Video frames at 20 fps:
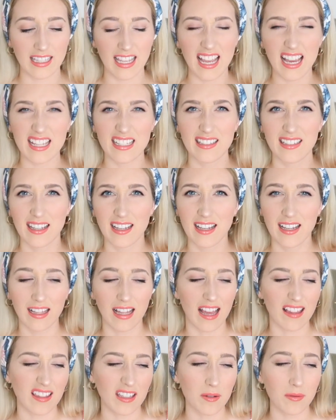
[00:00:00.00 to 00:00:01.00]
They had,
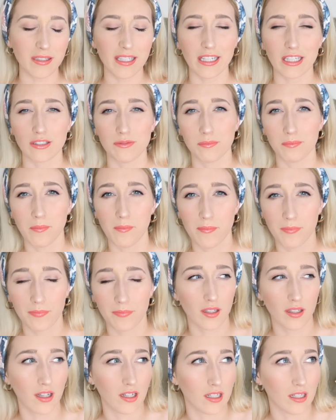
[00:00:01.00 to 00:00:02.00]
I think it was like a
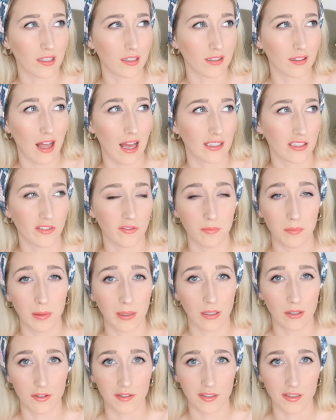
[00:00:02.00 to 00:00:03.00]
Uh, glass of
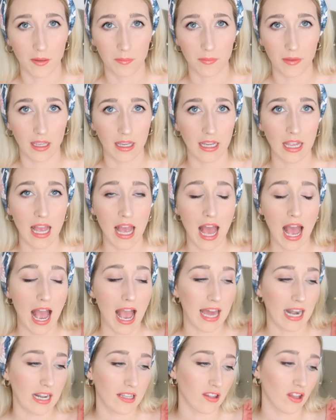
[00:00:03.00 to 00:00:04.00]
beer or something,
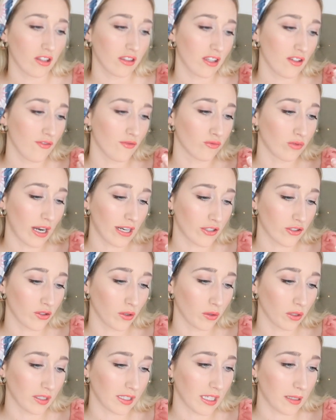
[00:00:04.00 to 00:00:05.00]
and I thought the
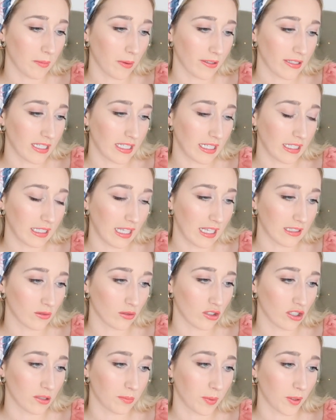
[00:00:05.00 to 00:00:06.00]
retro looking martini
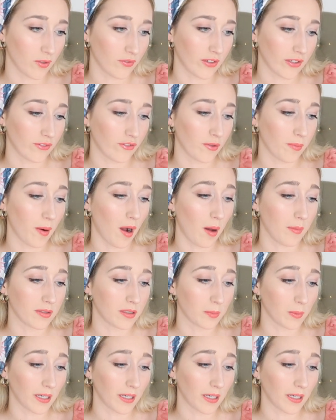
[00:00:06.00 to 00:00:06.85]
glass was just perfect for Palm